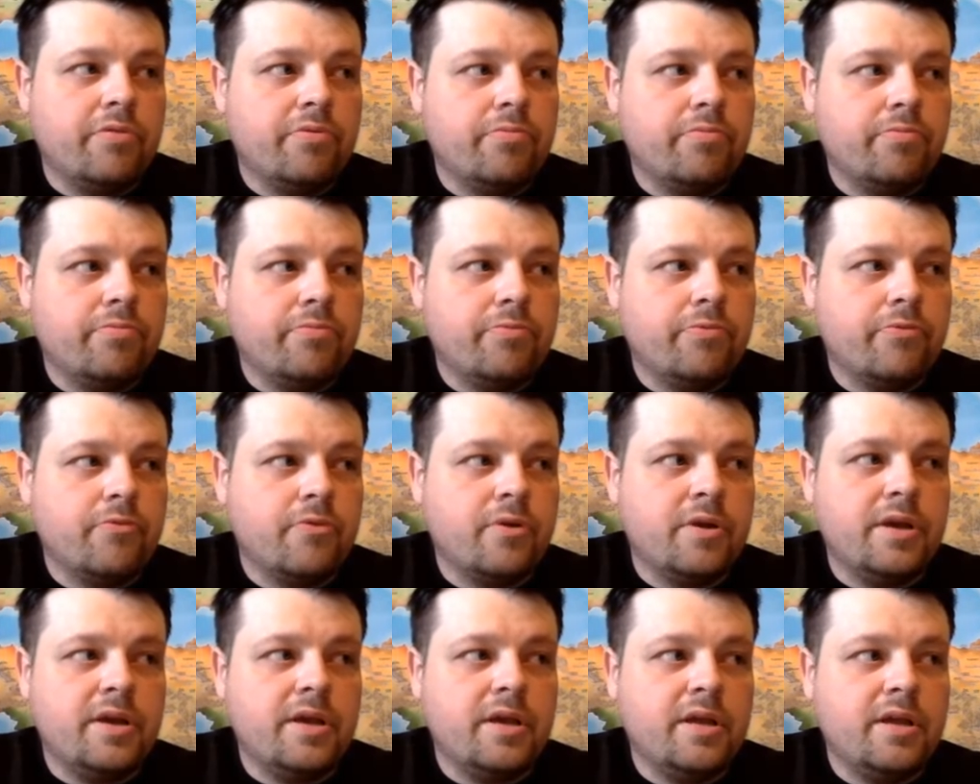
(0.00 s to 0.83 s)

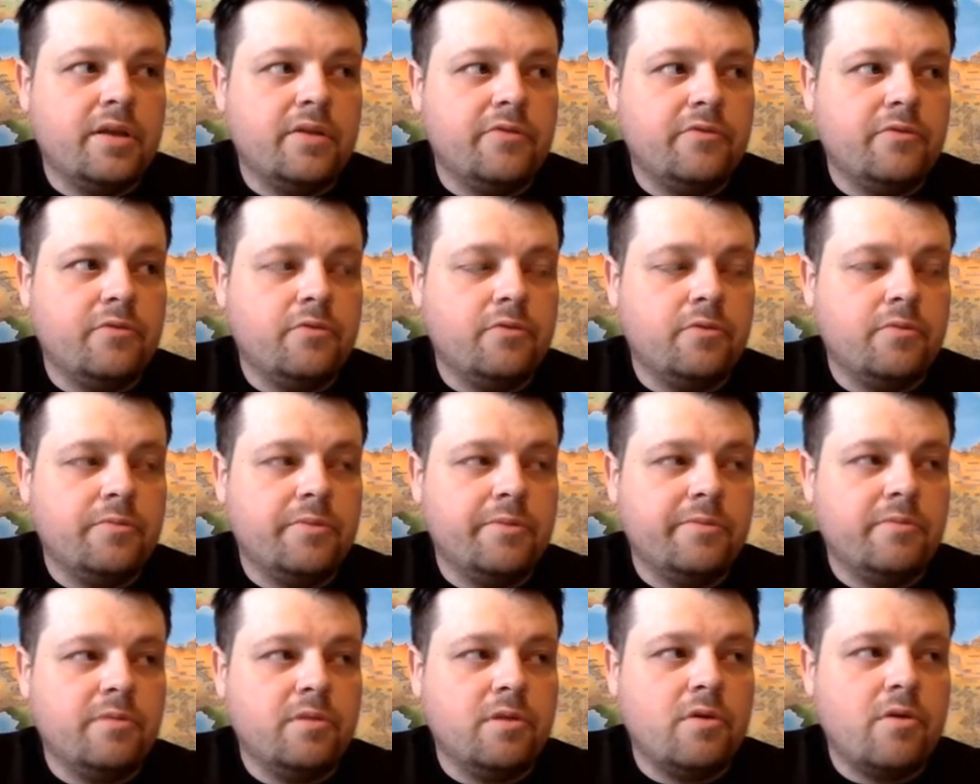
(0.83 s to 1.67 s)
3, and if you want to
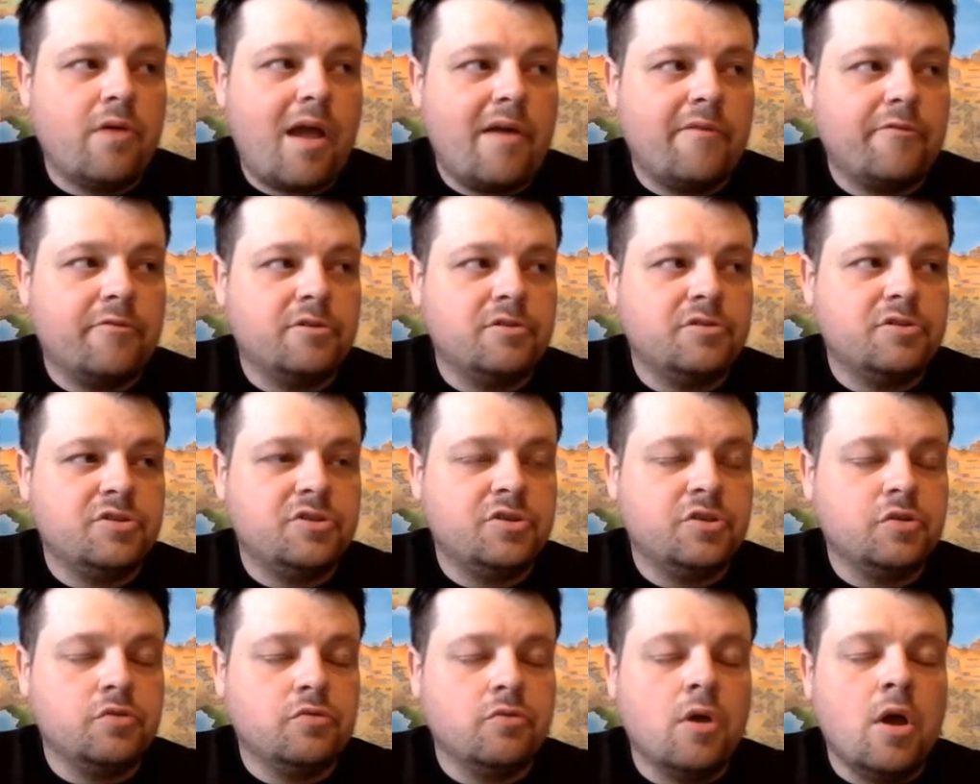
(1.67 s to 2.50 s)
be below average,
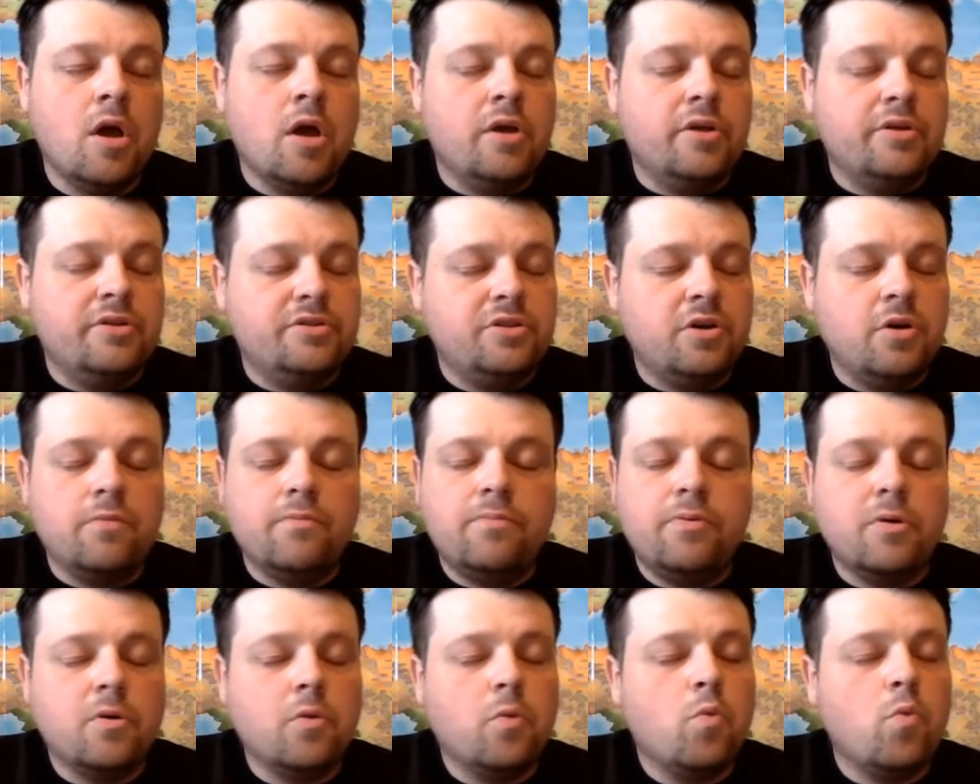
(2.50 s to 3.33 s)
2. Don't
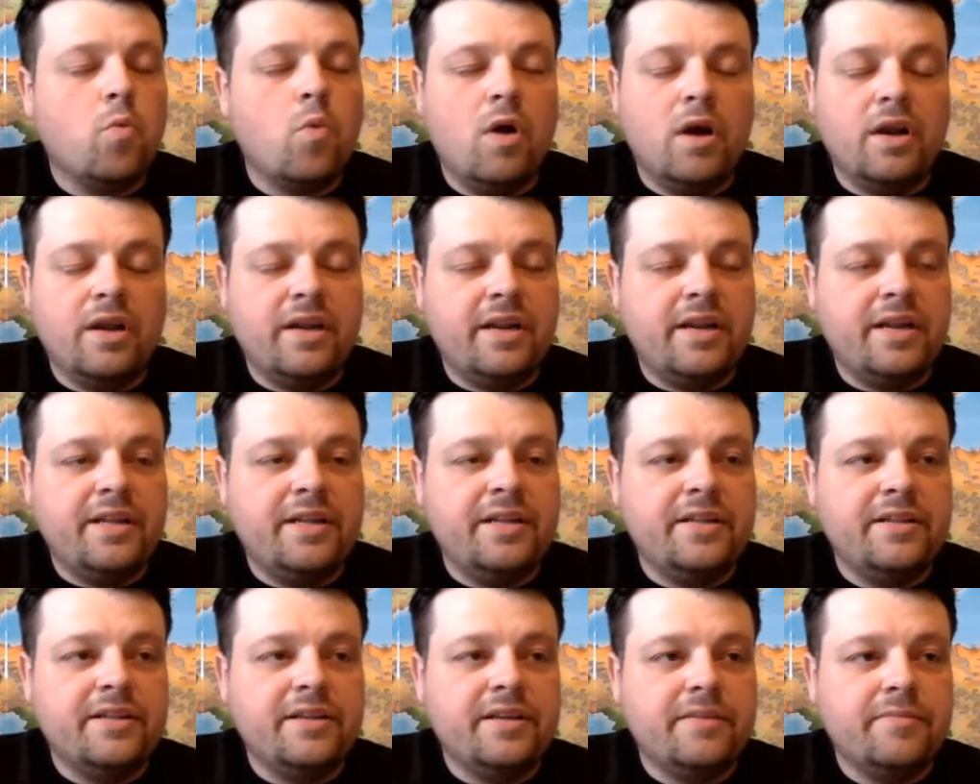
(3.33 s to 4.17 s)
put a 1 in
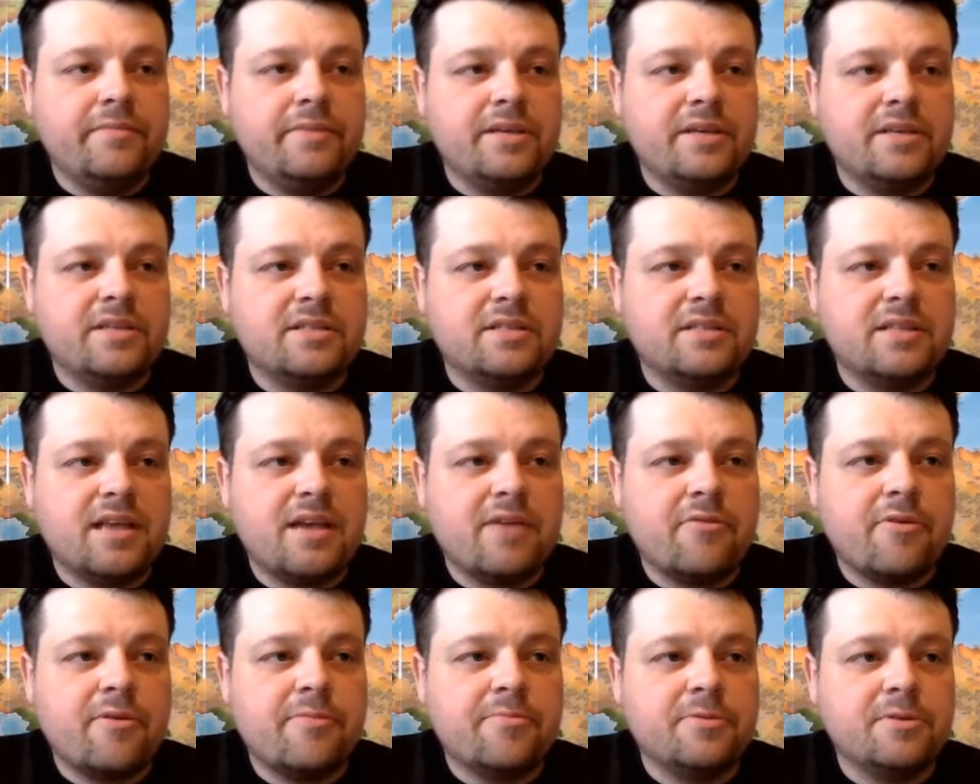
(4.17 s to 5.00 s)
anything because
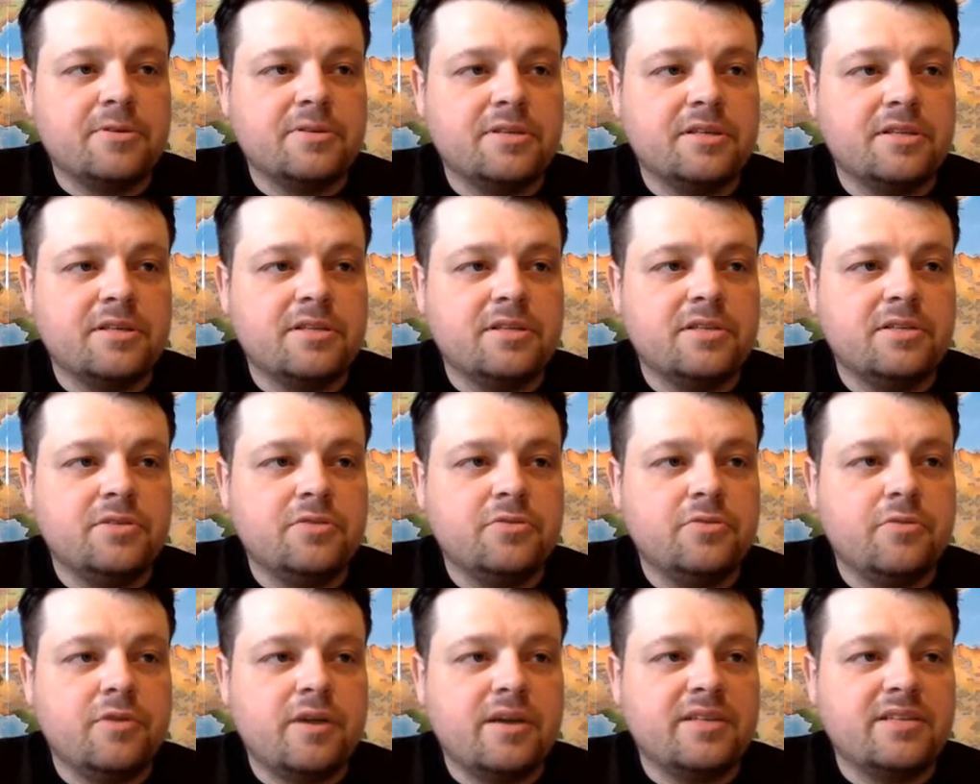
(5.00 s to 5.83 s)
that represents
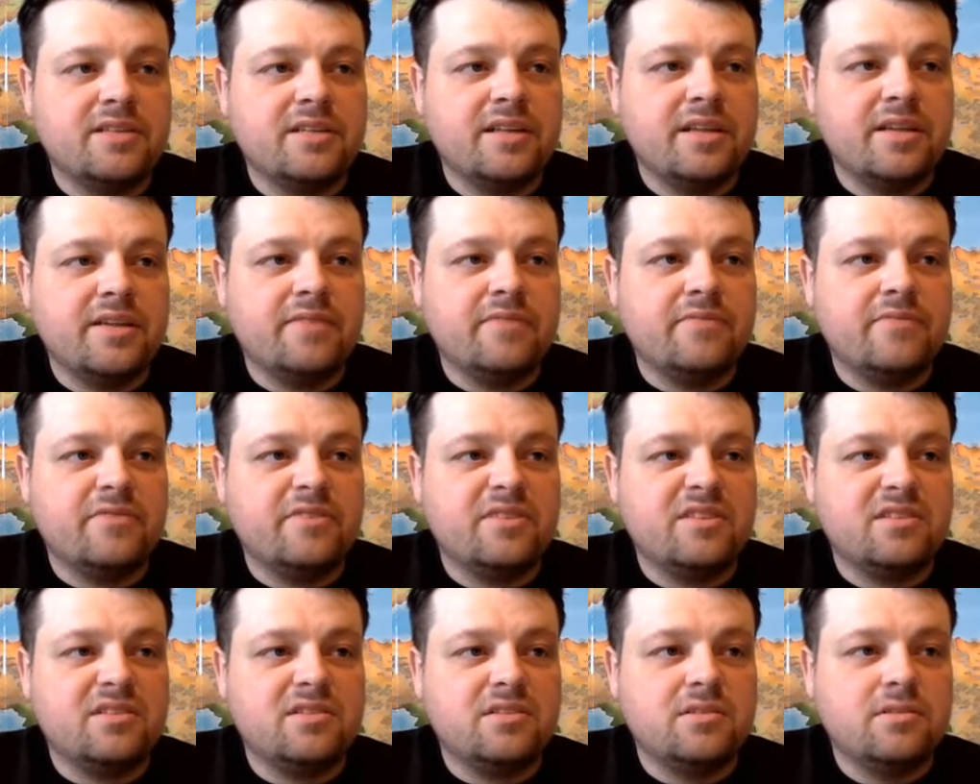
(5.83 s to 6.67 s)
you as an
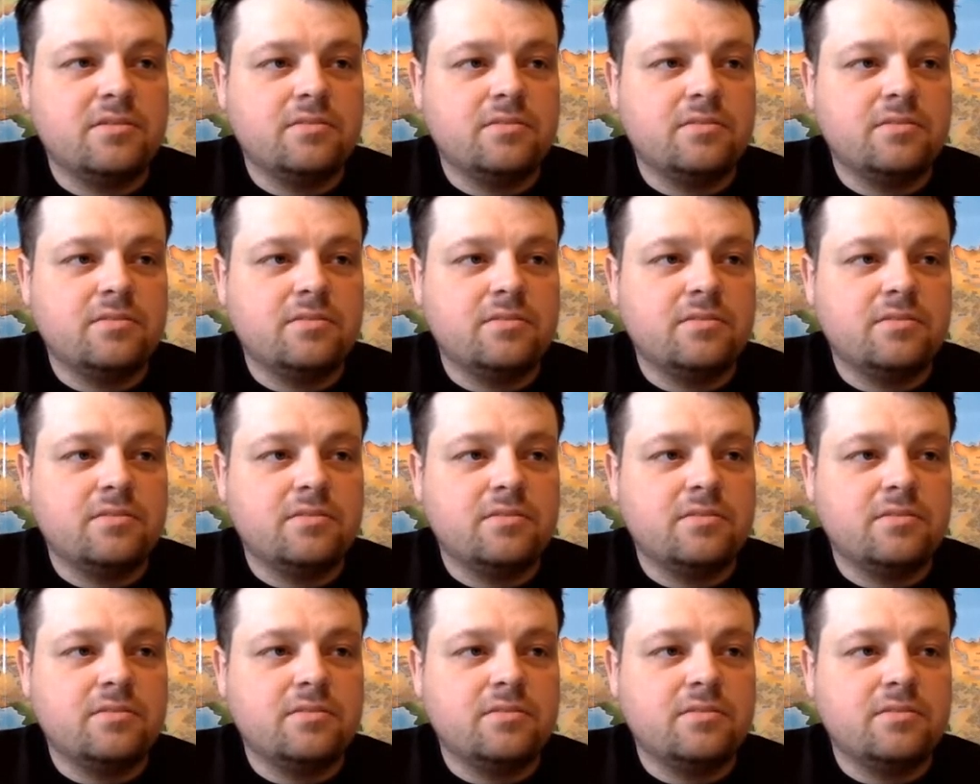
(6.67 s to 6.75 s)
infant.